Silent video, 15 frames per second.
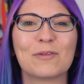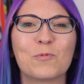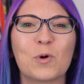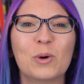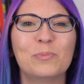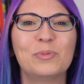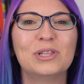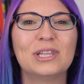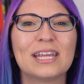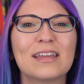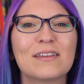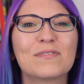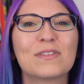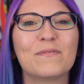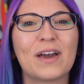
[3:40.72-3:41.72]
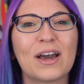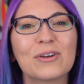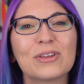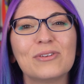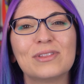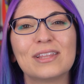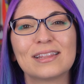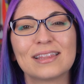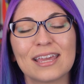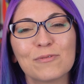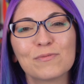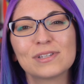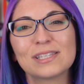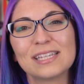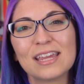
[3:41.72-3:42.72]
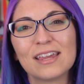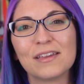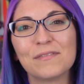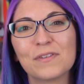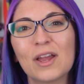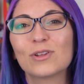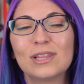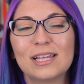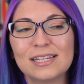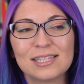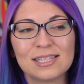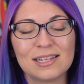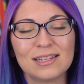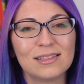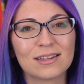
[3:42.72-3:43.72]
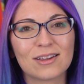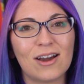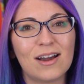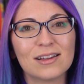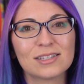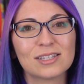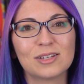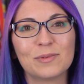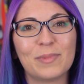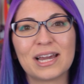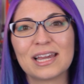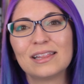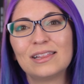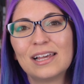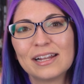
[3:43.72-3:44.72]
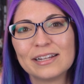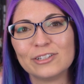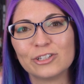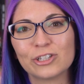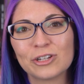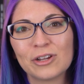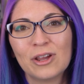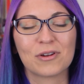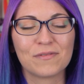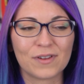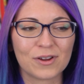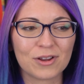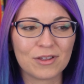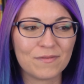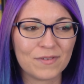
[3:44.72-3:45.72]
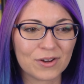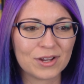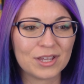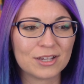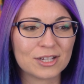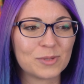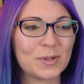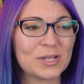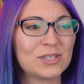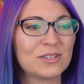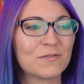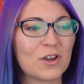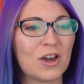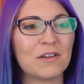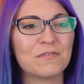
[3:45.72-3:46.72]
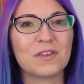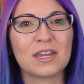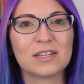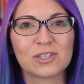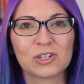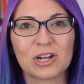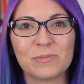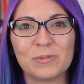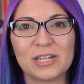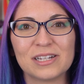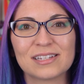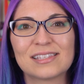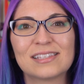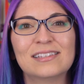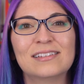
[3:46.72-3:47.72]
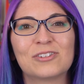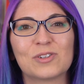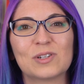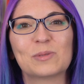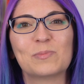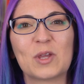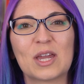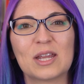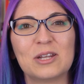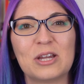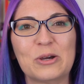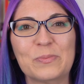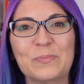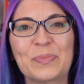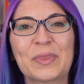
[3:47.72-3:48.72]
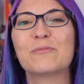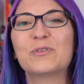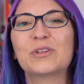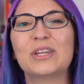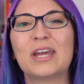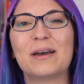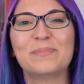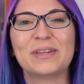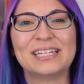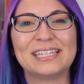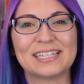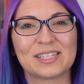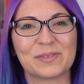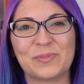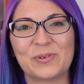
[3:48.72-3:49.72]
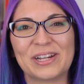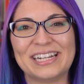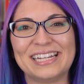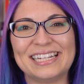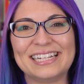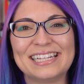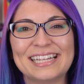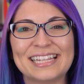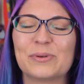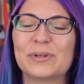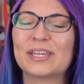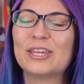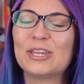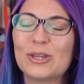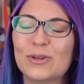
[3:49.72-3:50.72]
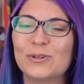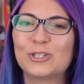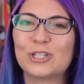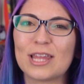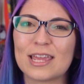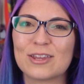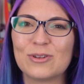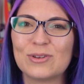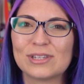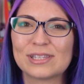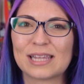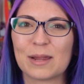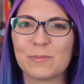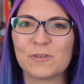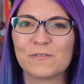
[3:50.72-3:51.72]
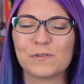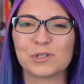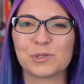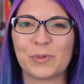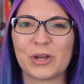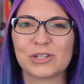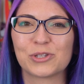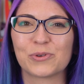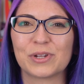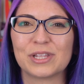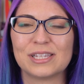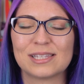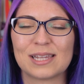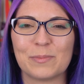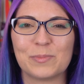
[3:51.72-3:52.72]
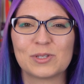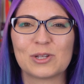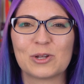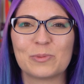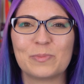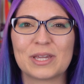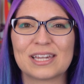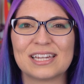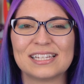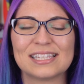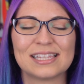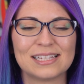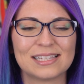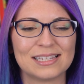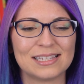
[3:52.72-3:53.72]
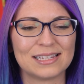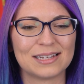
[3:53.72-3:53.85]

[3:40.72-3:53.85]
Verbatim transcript: They won't believe the value that they receive for less than the cost to buy lunch or a very, very expensive coffee at Starbucks. Trust me, I know. They will not be disappointed. So a huge thank you to Cyber for sponsoring this episode, because this